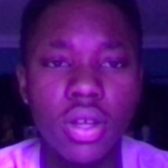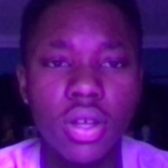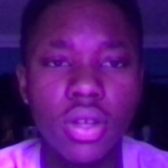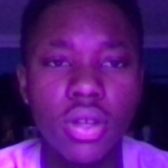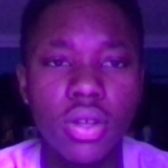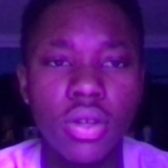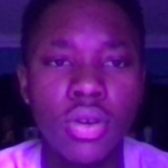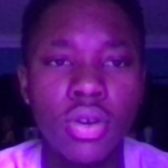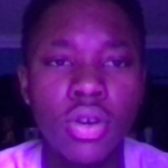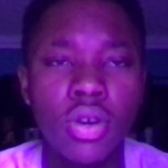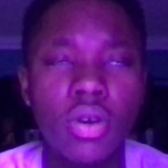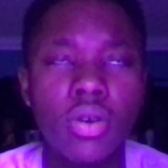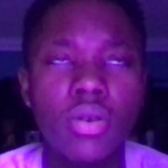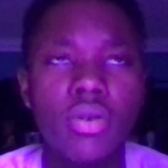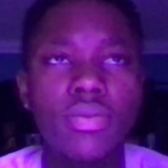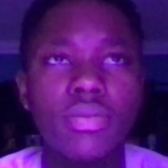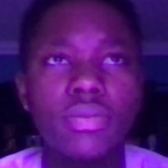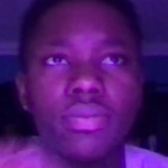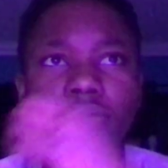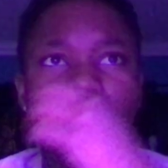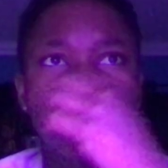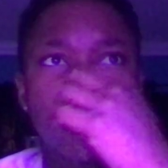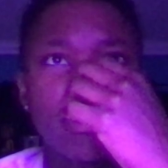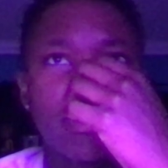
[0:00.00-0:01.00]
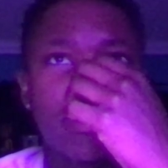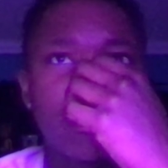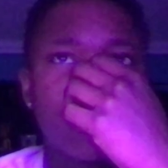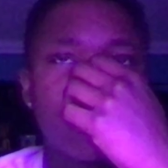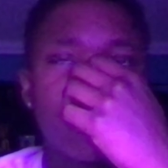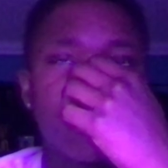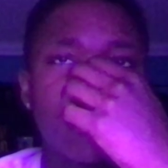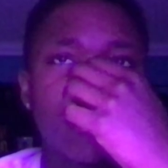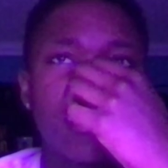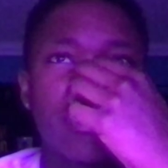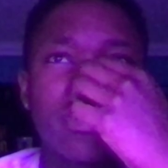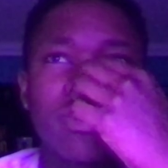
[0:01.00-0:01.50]
you know,
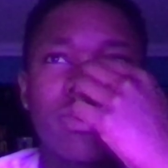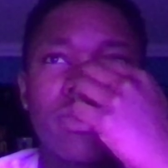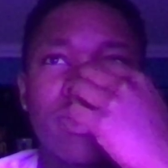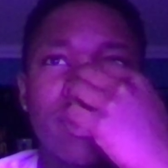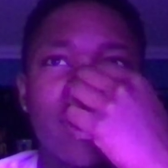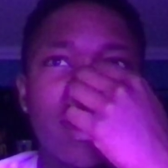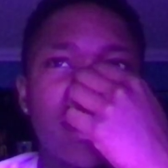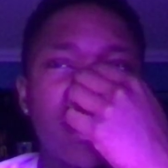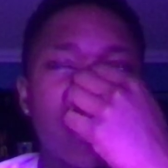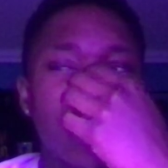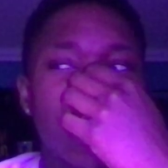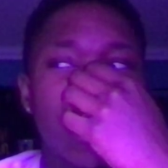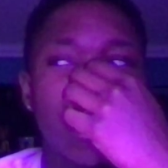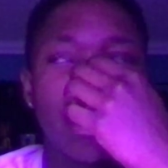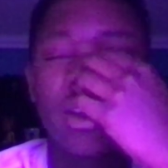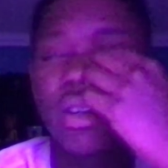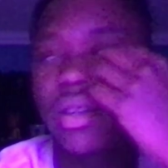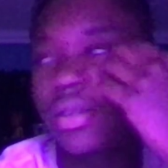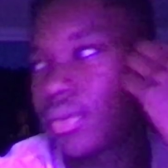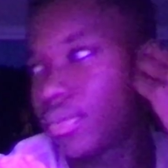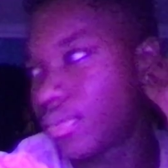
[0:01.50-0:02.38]
it's like,